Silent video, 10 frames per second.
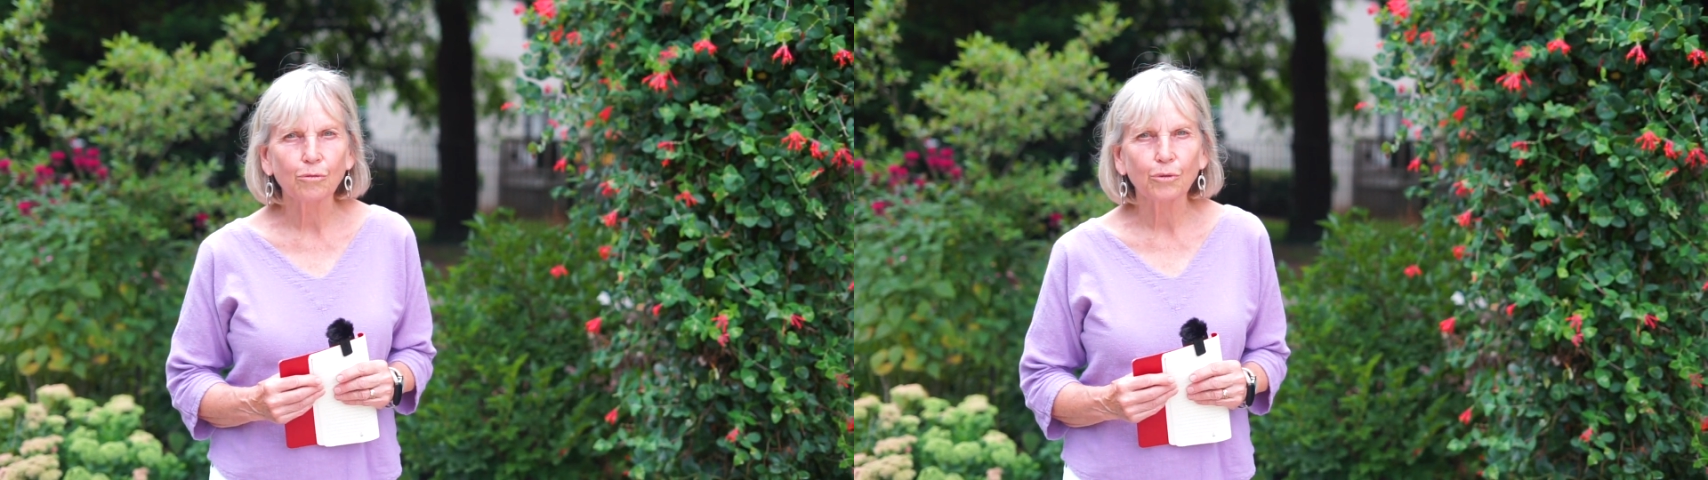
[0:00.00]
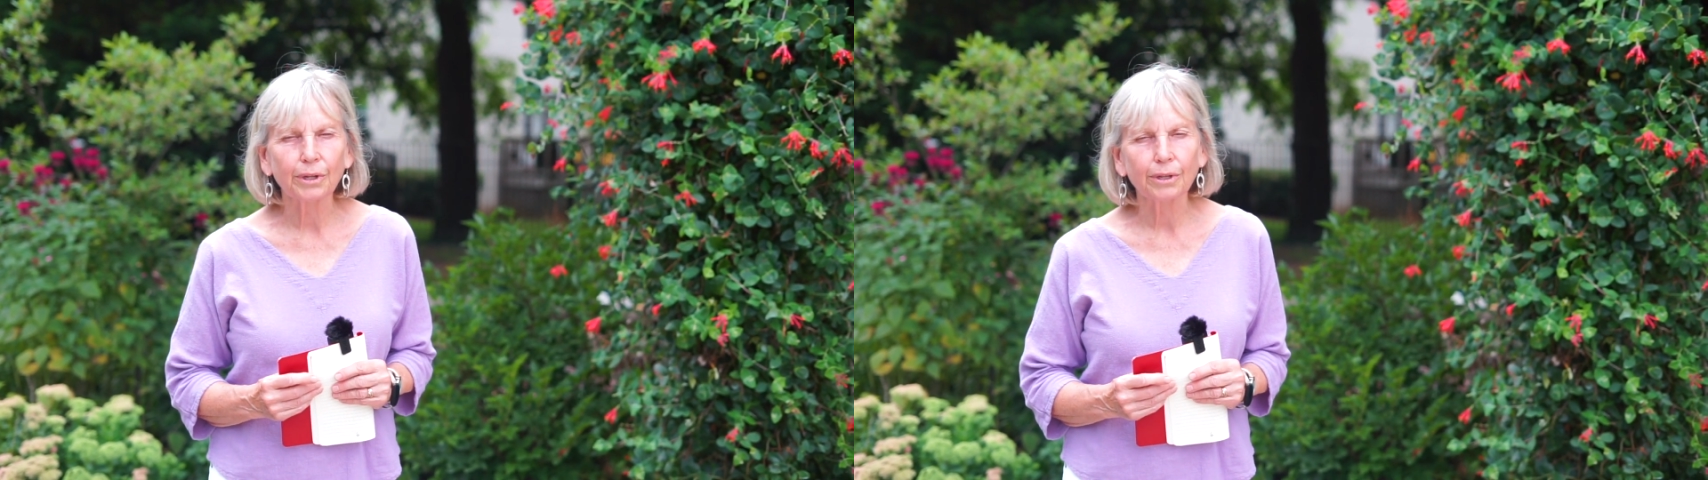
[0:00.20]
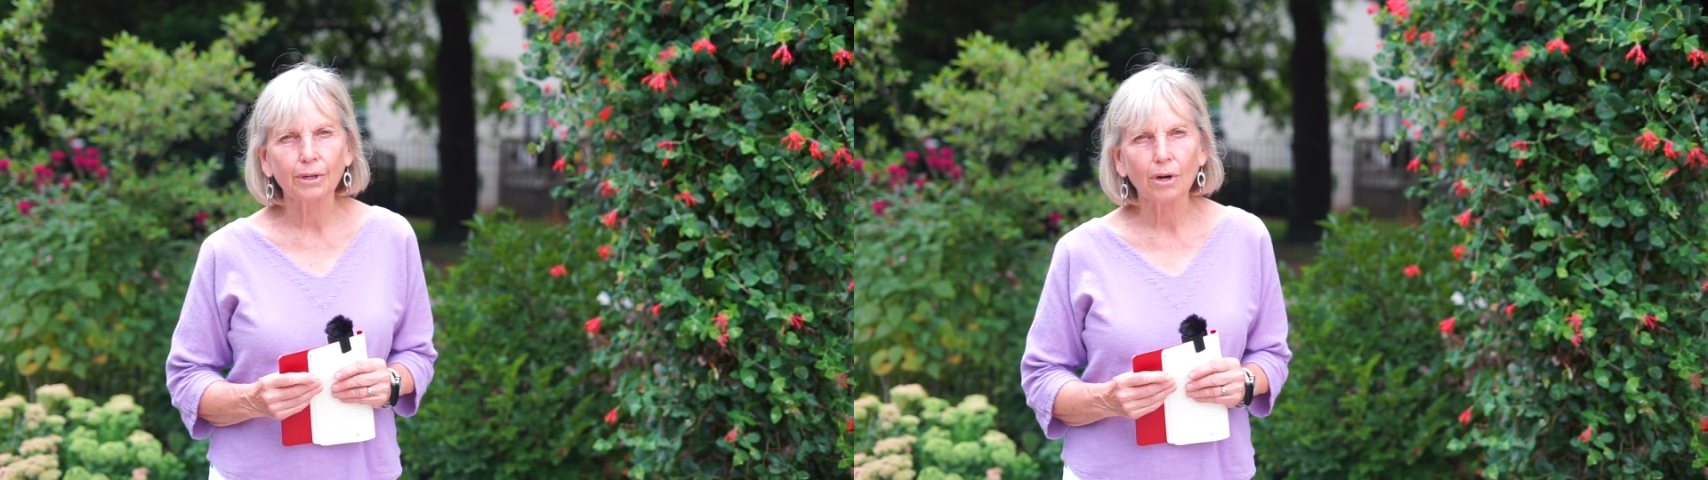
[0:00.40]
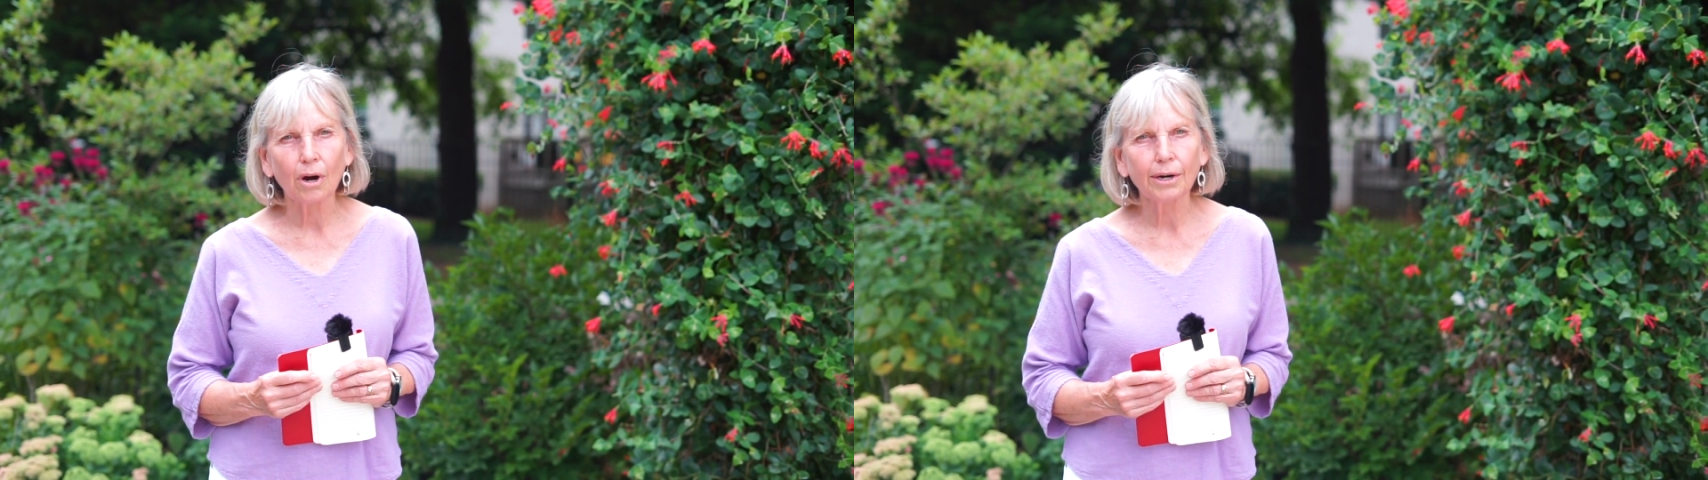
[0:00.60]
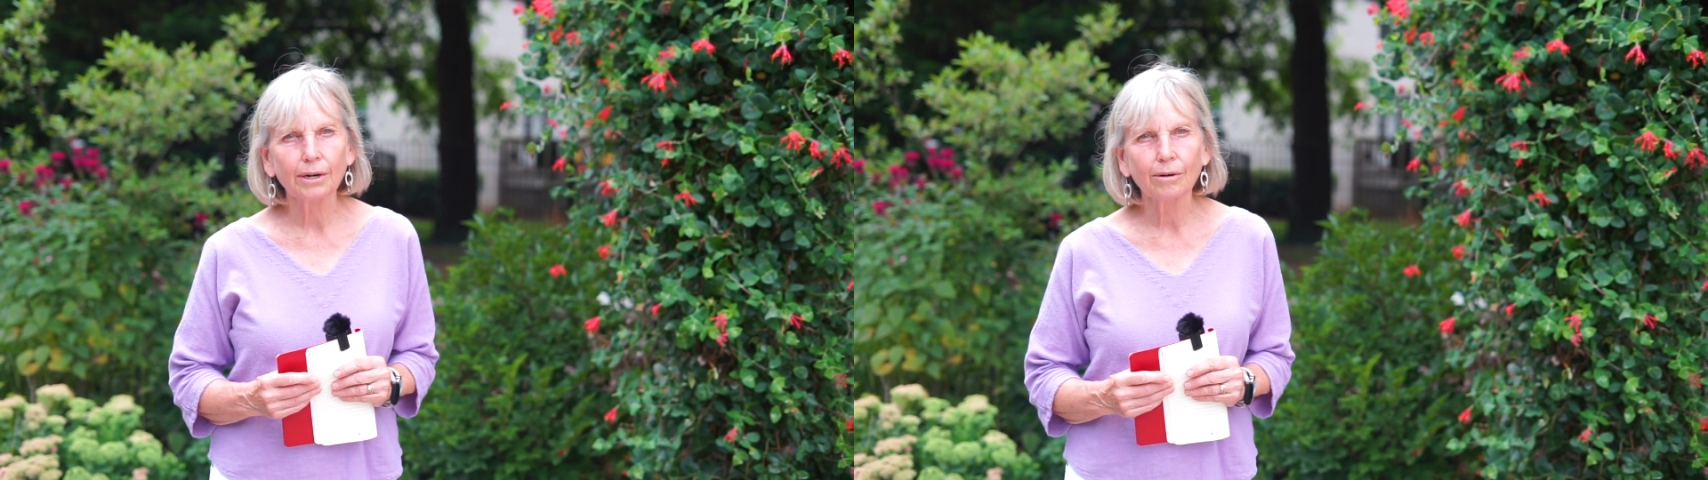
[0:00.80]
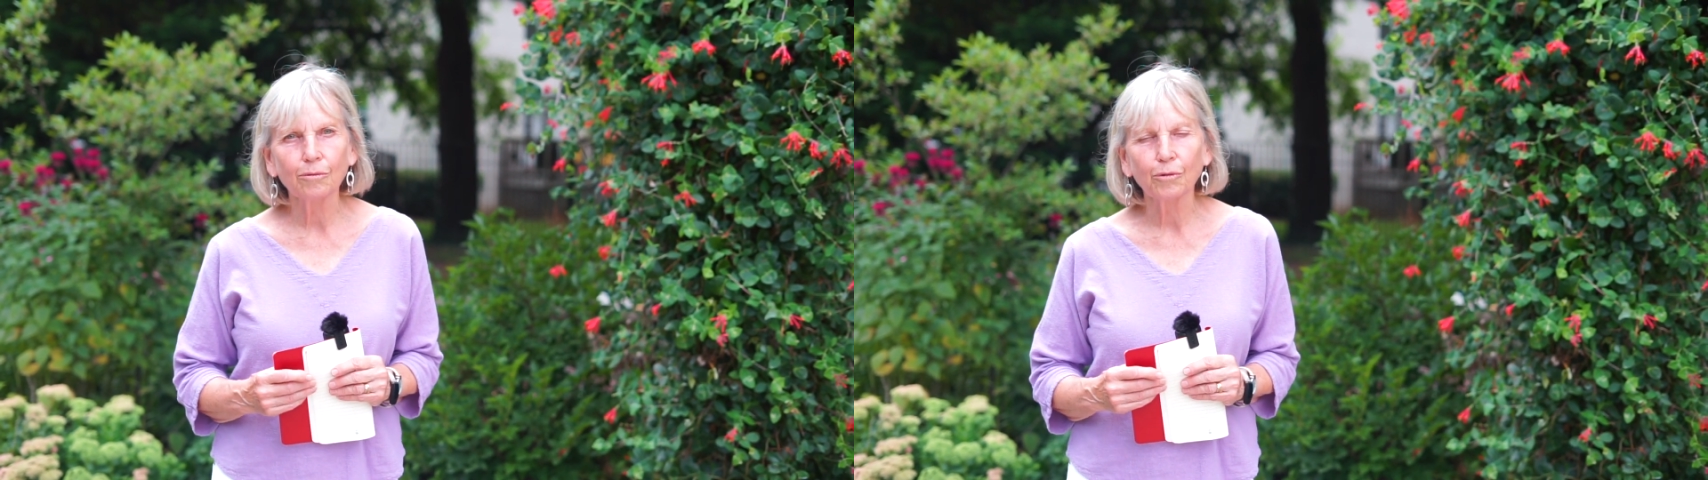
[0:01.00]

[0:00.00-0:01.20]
with the garden,